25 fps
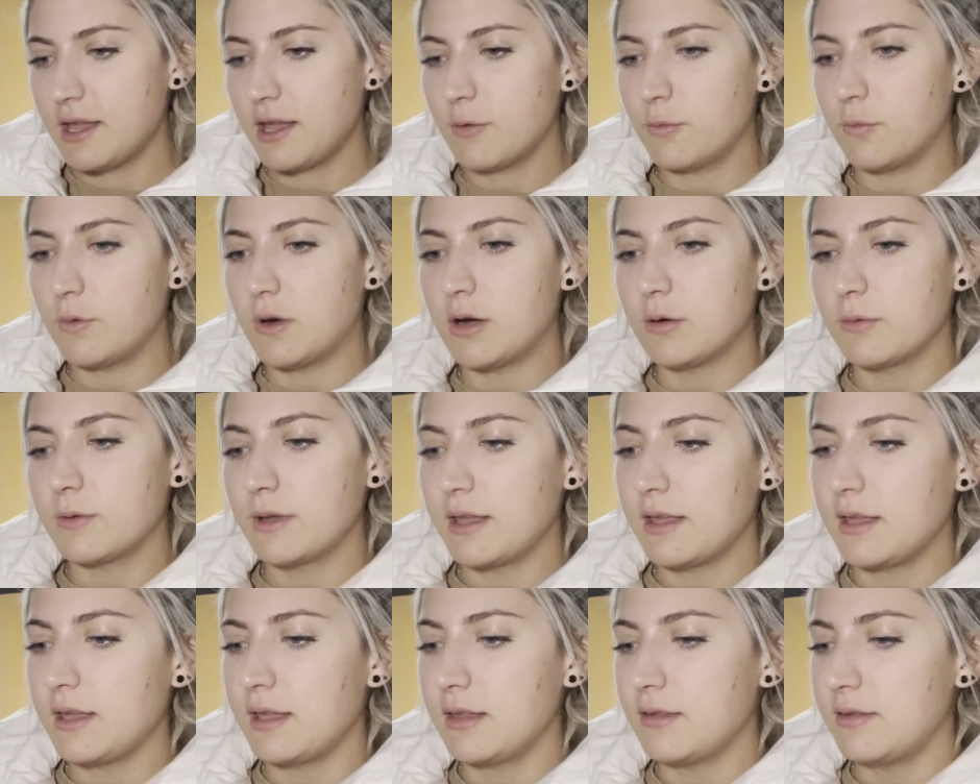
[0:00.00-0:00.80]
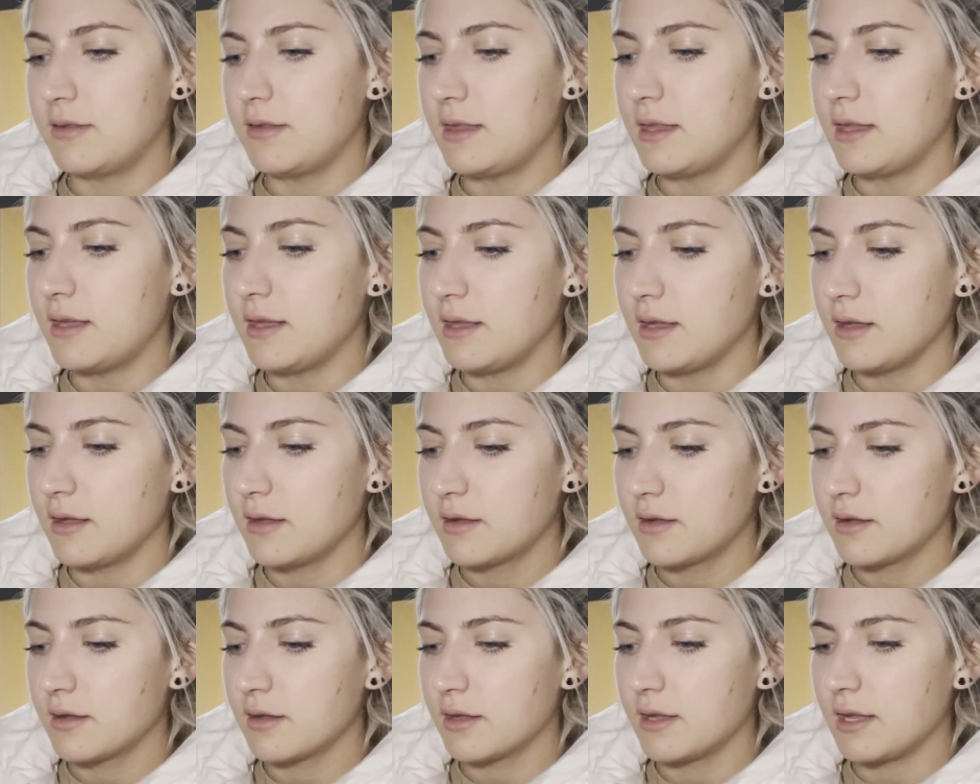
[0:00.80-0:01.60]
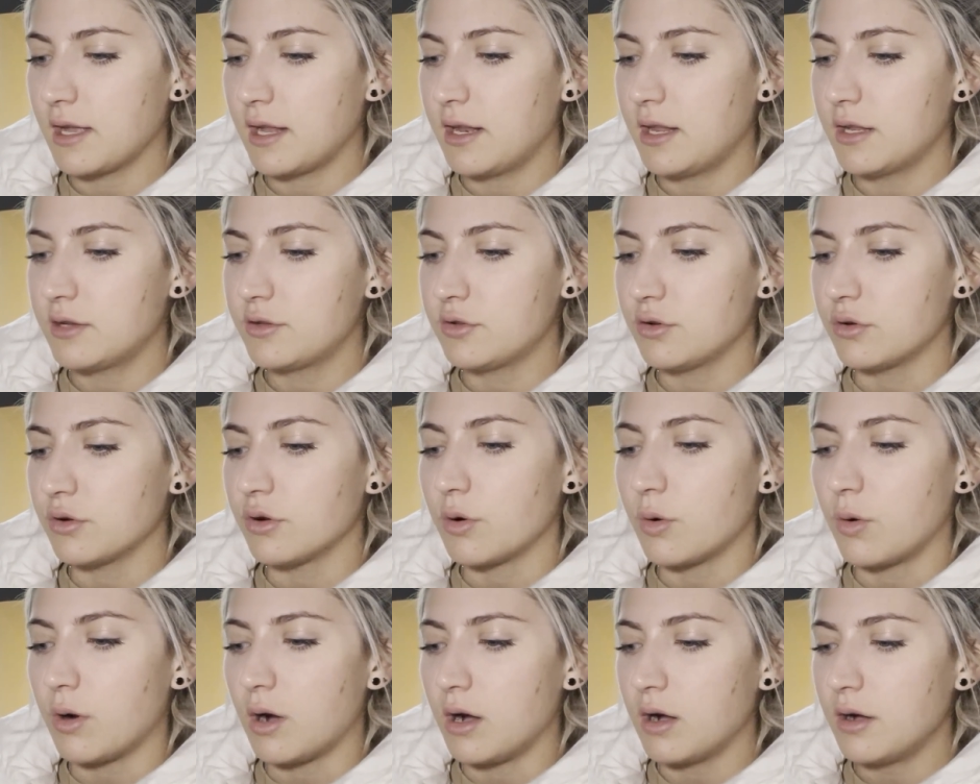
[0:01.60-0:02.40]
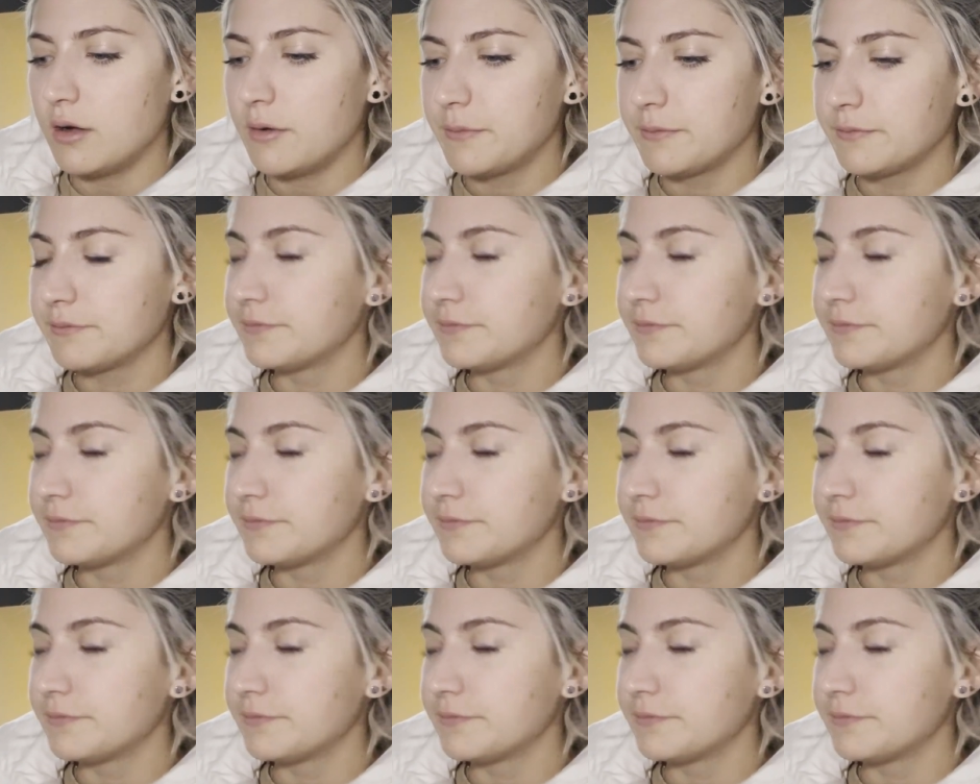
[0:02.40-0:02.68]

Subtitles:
while we eat the galette de roi.